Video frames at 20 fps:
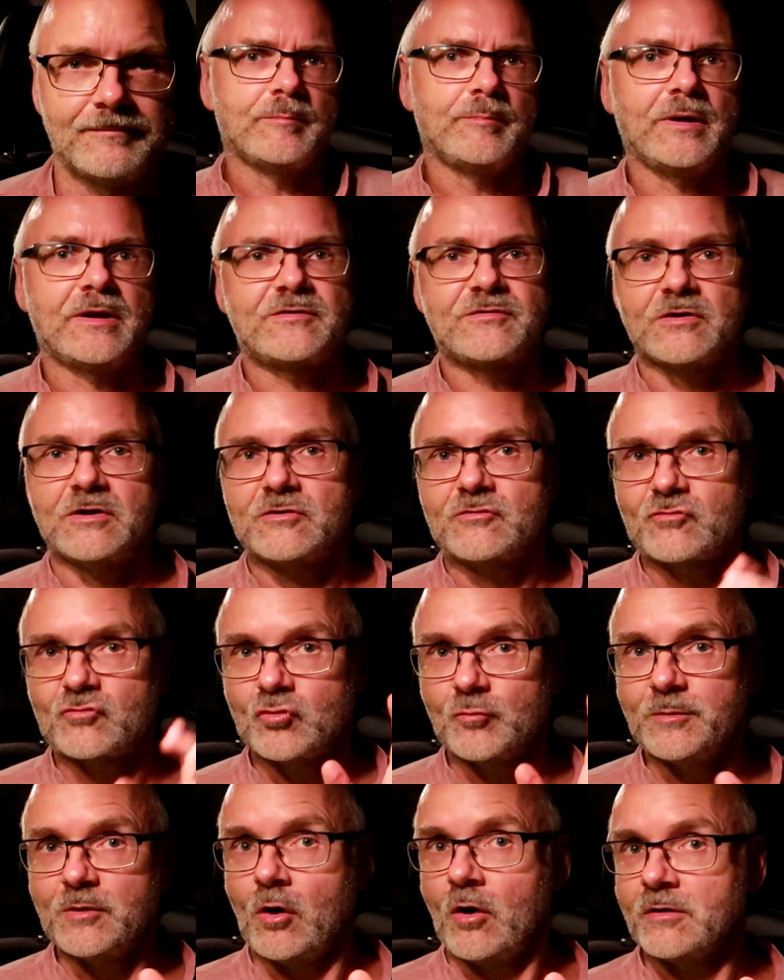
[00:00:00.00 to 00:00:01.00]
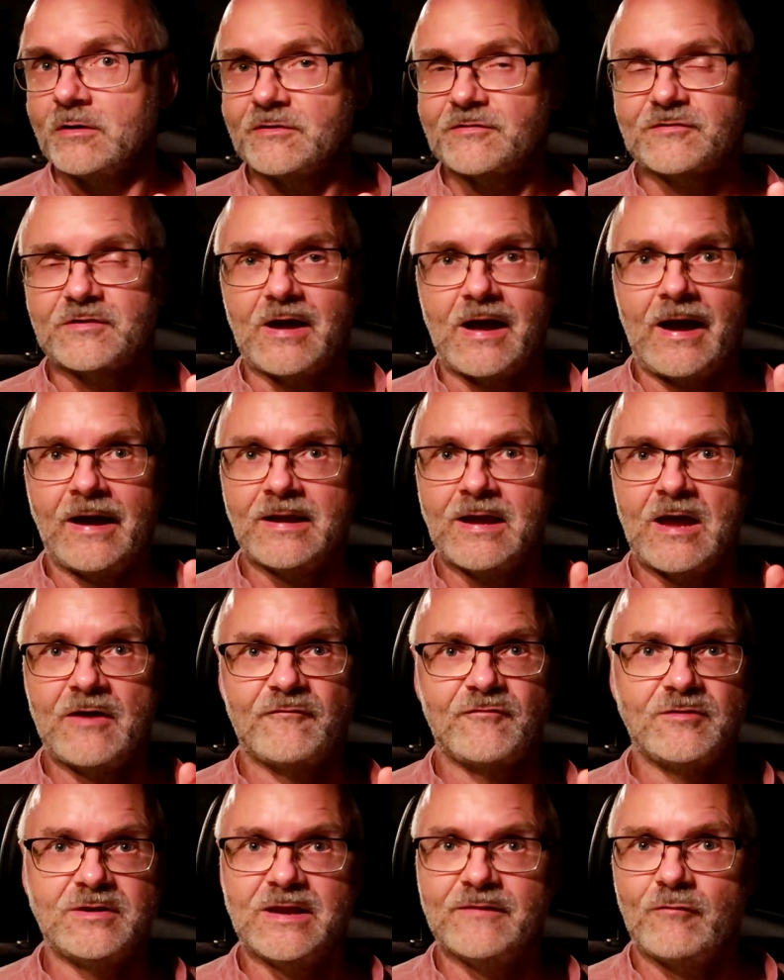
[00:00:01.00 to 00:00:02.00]
But to be honest, I
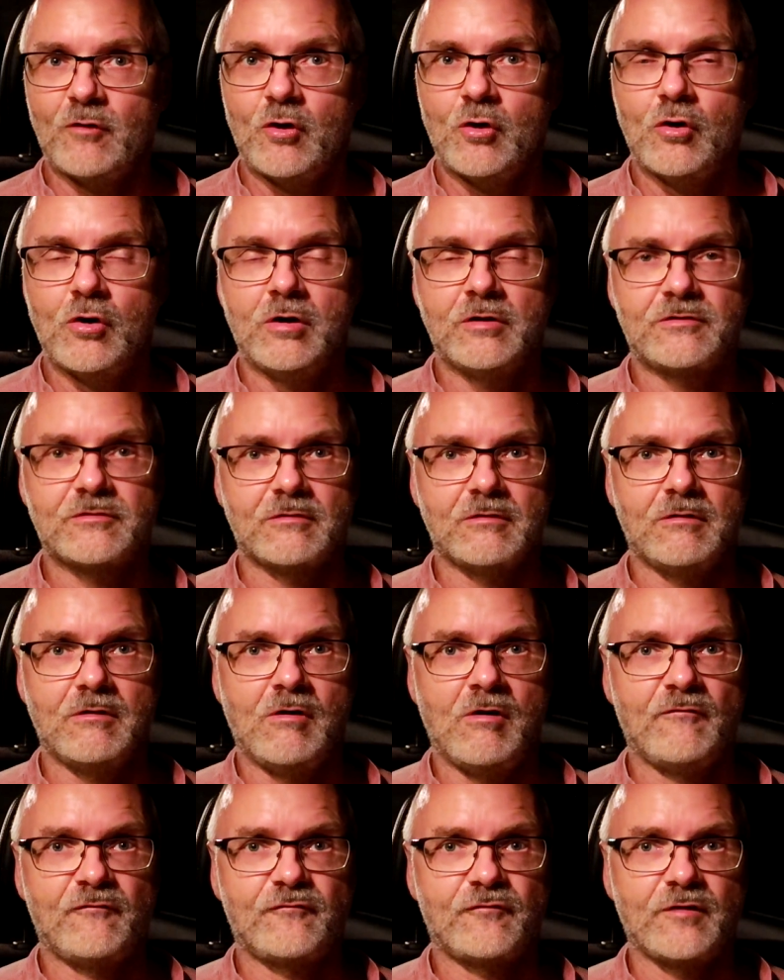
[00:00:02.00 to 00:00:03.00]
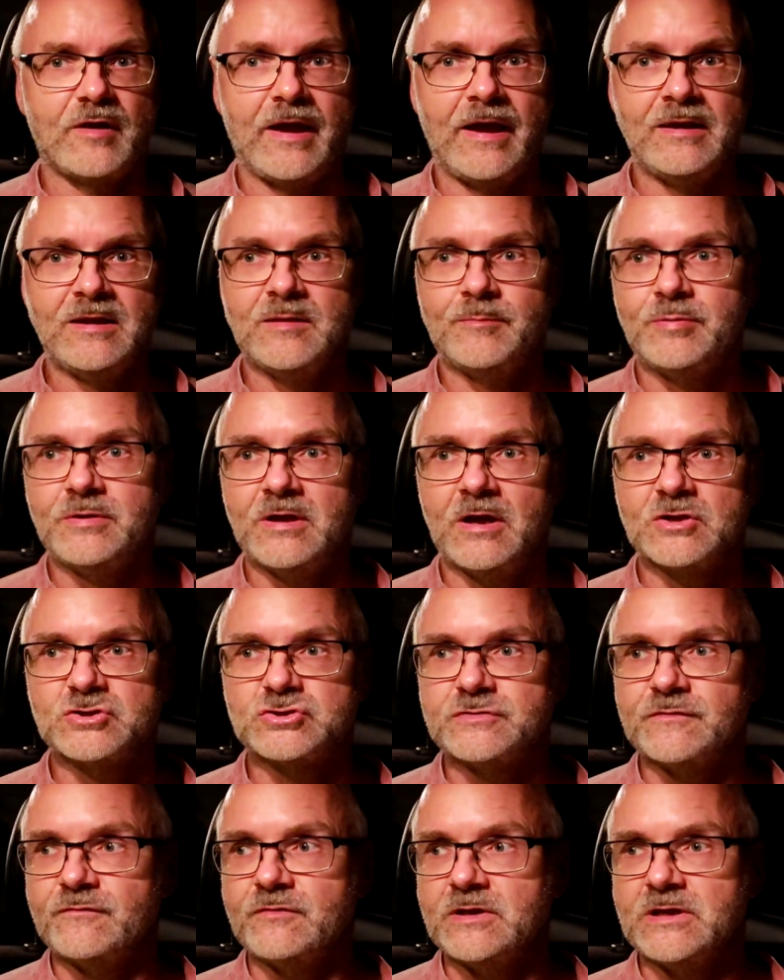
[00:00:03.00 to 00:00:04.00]
have never heard of any
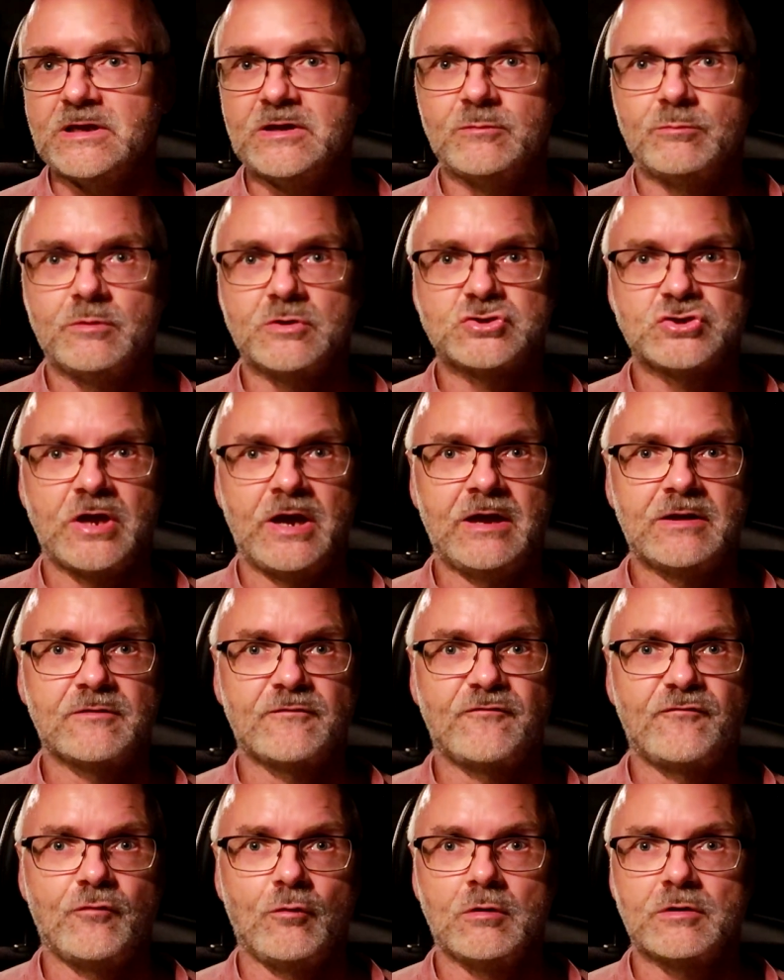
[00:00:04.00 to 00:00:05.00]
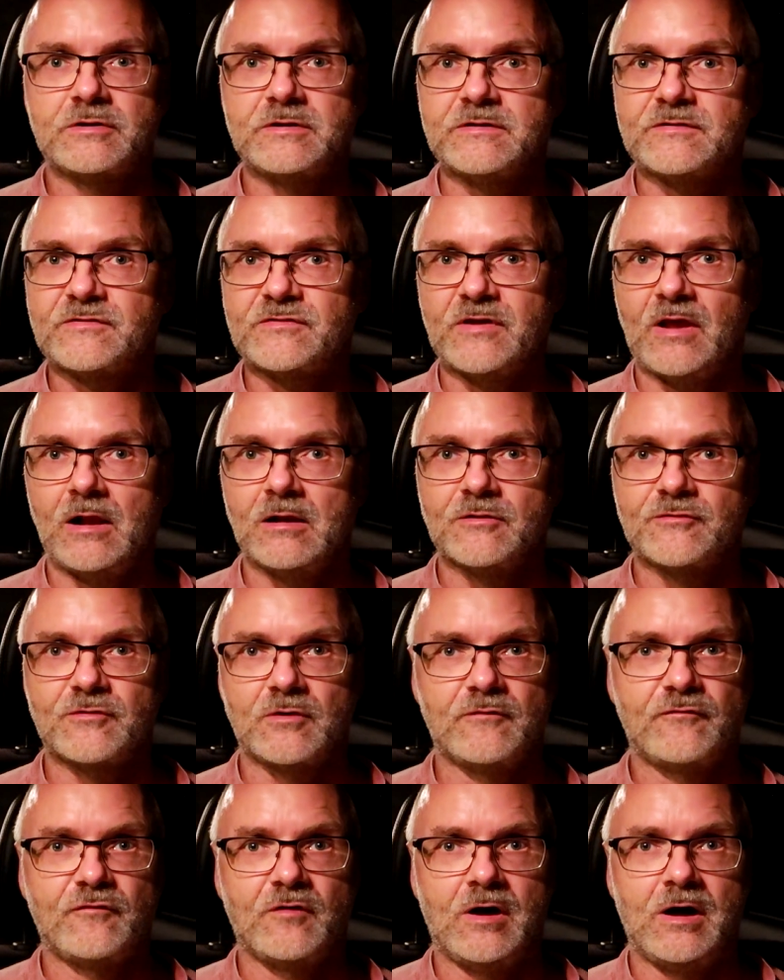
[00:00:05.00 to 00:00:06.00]
PHEV which had a faulty cell
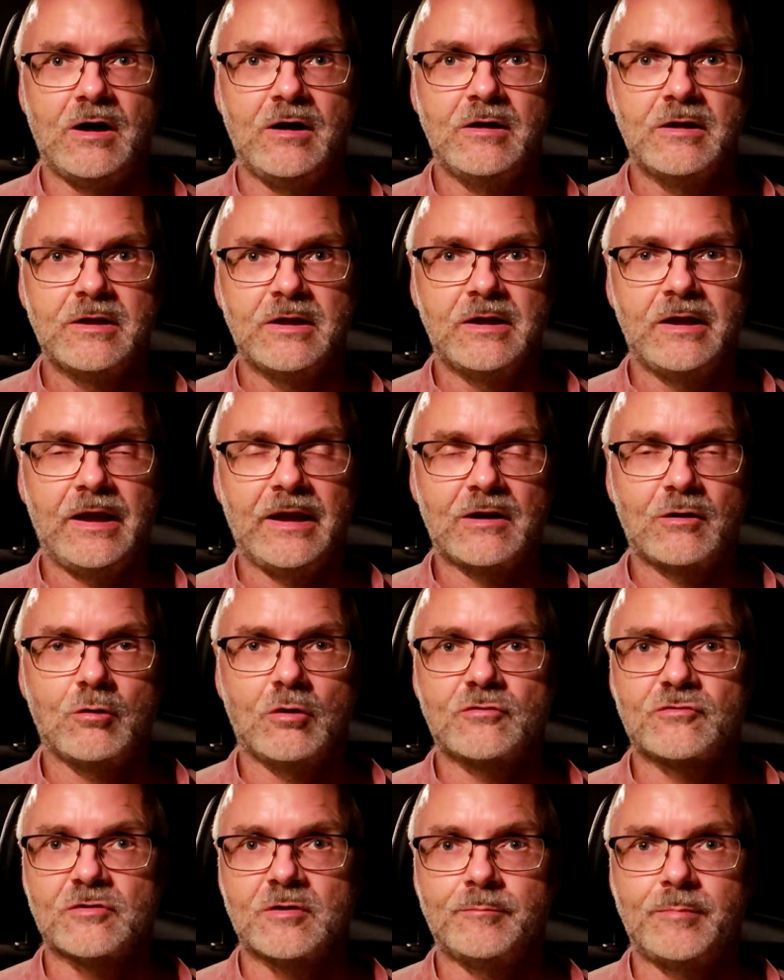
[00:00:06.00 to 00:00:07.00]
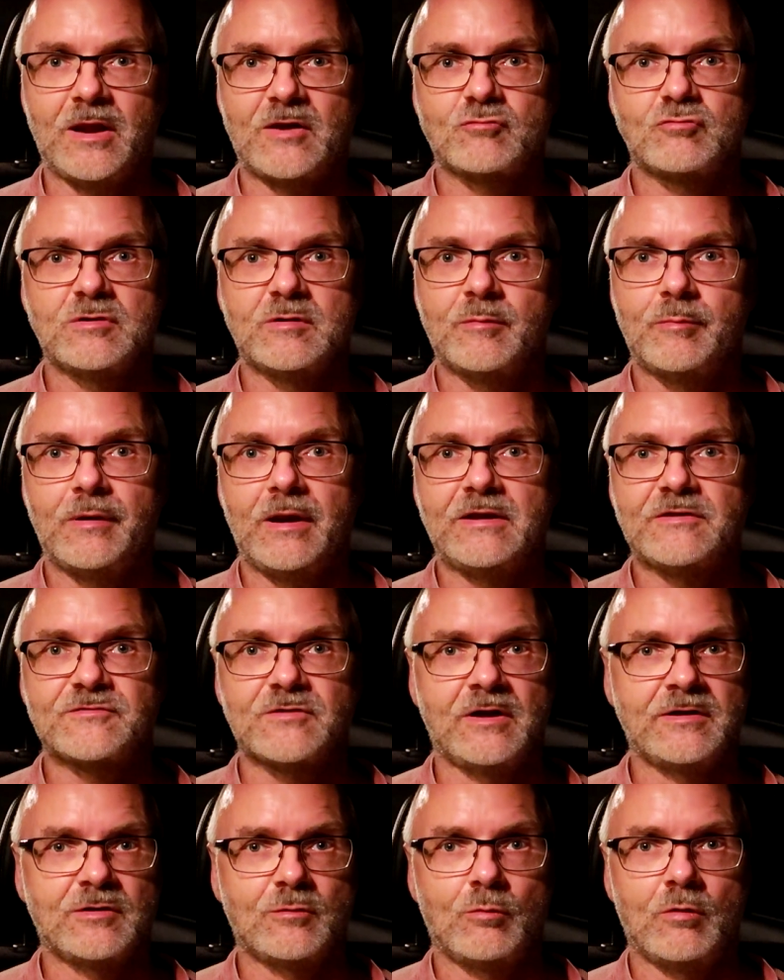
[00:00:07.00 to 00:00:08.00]
so far and got a battery replaced
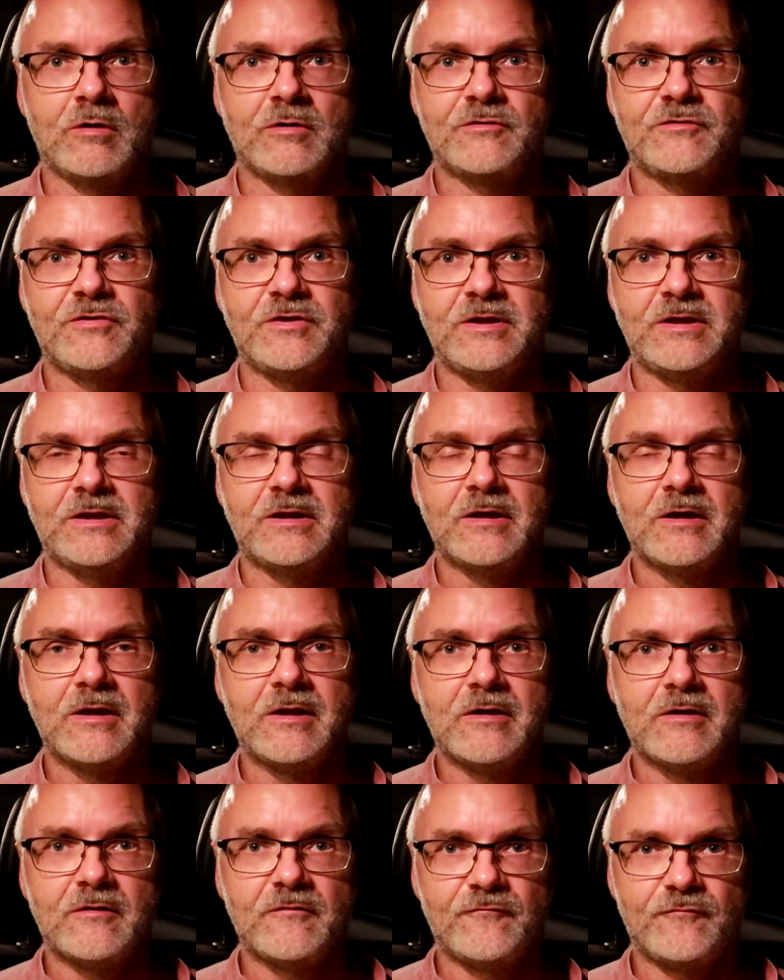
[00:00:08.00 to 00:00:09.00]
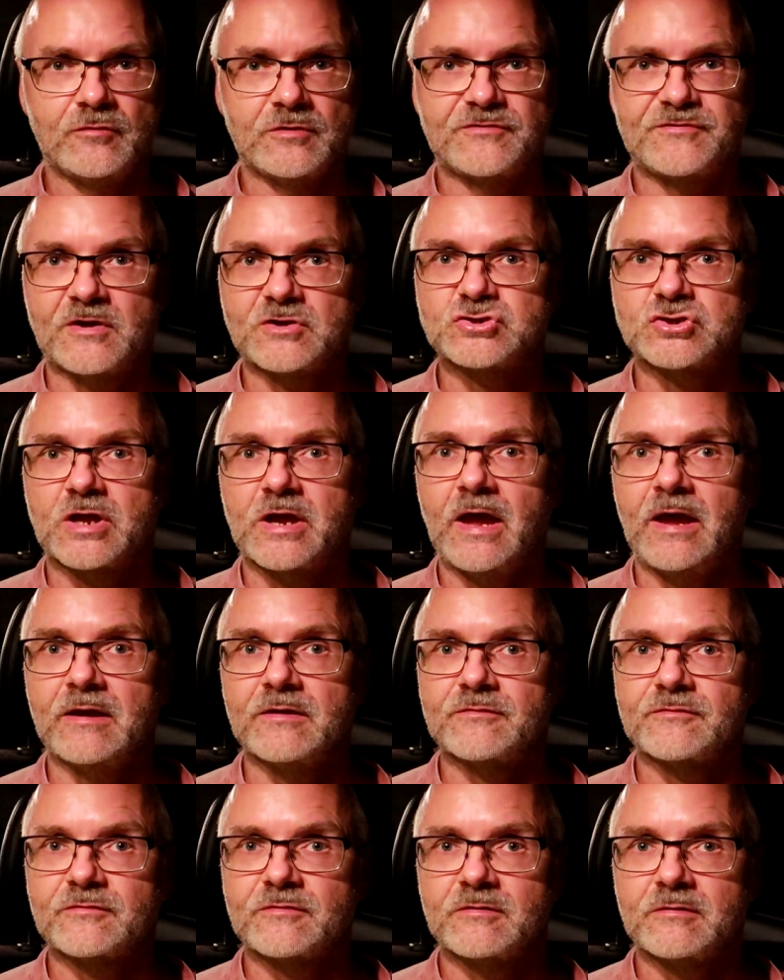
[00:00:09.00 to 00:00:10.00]
under warranty for such a
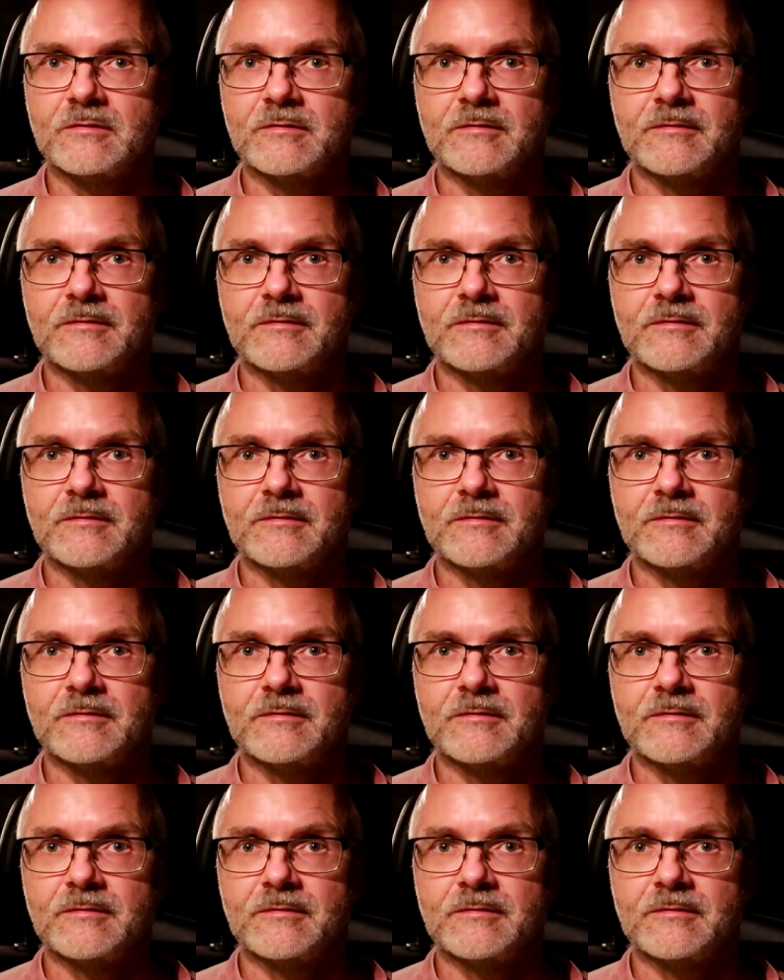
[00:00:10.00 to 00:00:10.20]
case.